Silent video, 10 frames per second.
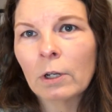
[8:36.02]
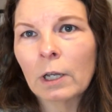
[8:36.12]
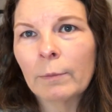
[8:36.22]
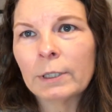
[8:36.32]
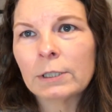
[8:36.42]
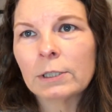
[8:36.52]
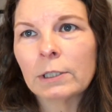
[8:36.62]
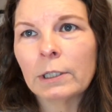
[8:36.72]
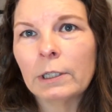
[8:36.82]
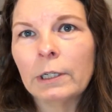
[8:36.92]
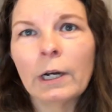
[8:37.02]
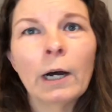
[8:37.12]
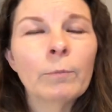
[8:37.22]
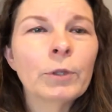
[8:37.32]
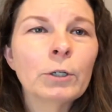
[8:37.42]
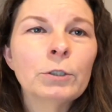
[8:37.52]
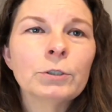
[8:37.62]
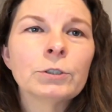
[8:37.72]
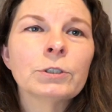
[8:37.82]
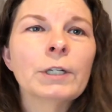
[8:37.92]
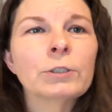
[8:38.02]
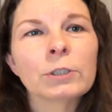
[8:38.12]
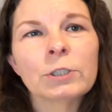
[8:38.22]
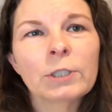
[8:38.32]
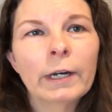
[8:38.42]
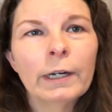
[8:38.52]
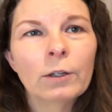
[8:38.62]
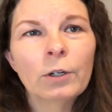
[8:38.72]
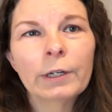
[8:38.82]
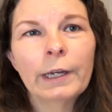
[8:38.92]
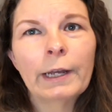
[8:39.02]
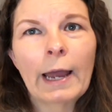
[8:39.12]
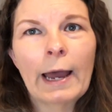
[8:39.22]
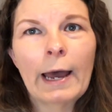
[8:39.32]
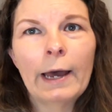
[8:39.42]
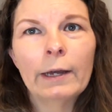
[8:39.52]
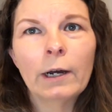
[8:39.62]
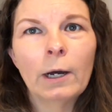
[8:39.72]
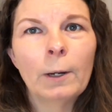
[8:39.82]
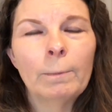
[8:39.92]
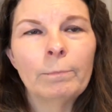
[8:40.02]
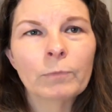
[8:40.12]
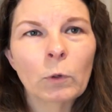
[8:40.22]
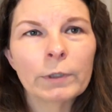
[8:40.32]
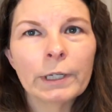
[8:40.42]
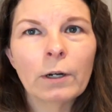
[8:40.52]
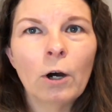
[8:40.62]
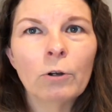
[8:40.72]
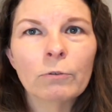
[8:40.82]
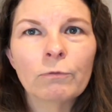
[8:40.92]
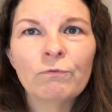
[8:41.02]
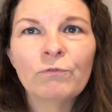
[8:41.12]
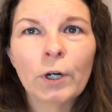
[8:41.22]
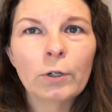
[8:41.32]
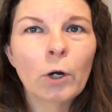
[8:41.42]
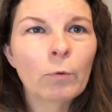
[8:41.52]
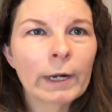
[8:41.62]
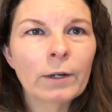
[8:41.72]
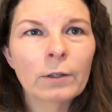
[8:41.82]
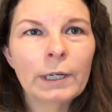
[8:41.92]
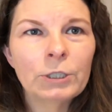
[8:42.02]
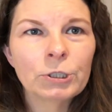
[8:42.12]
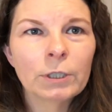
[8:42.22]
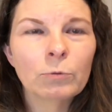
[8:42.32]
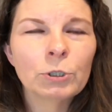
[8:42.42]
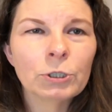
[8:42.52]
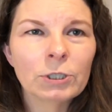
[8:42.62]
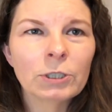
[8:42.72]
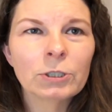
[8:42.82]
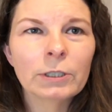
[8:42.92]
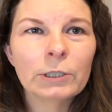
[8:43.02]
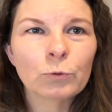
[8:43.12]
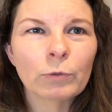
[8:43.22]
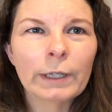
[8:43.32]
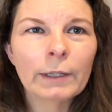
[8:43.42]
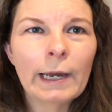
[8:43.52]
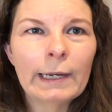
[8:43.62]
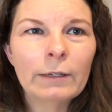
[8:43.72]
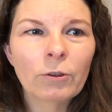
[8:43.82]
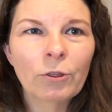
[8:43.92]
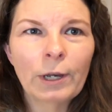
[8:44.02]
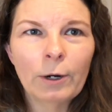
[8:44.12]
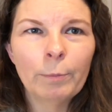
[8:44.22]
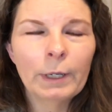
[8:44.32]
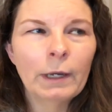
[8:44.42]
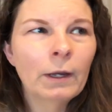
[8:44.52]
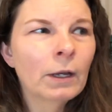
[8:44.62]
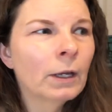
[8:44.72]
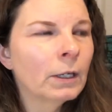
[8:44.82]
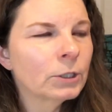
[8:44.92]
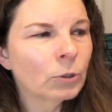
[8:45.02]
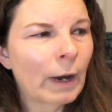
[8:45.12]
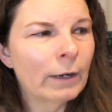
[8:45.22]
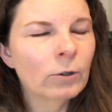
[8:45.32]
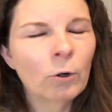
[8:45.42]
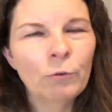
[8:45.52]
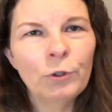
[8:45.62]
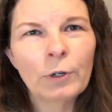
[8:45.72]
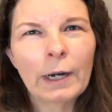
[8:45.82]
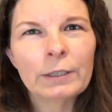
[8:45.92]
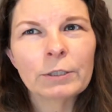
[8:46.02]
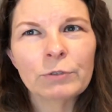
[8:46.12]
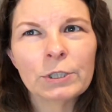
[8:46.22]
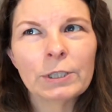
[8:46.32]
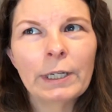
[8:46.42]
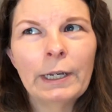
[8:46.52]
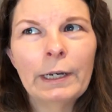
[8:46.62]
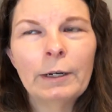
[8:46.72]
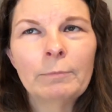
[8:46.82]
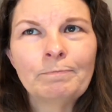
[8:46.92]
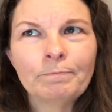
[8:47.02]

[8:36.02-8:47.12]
Let me see. Um, there's there's a study looking at um, what they call photoregulation, which essentially is red light therapy. So I don't know if you guys have seen